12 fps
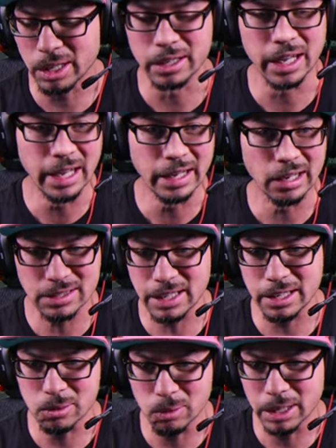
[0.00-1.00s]
And I'll tell
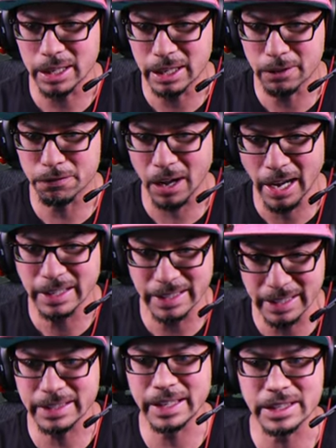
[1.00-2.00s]
you what, if I did
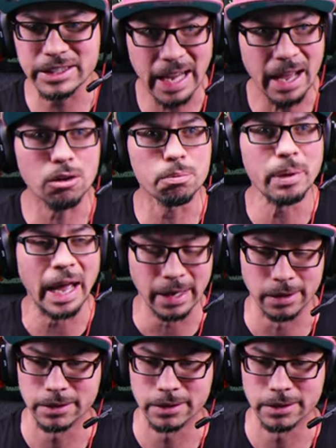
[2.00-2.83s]
get shadow banned,